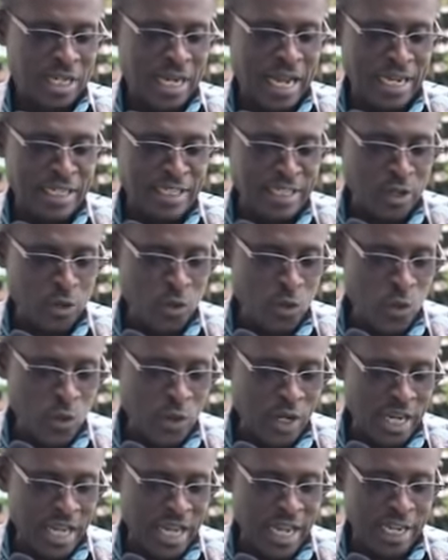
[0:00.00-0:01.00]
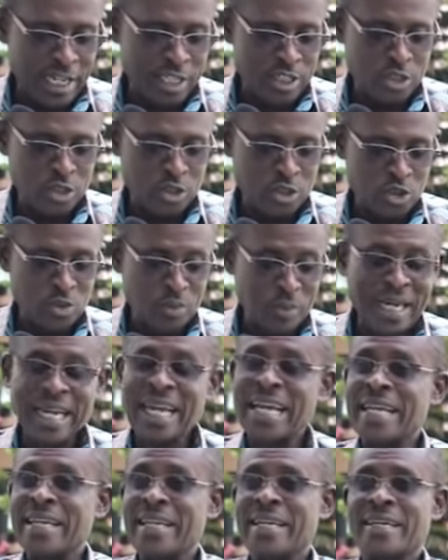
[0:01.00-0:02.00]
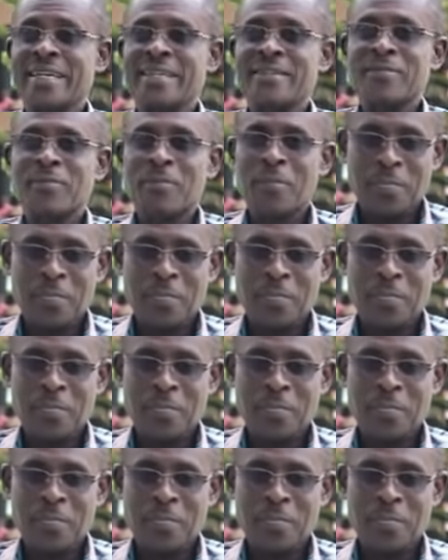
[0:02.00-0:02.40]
Kandekula Yumkela,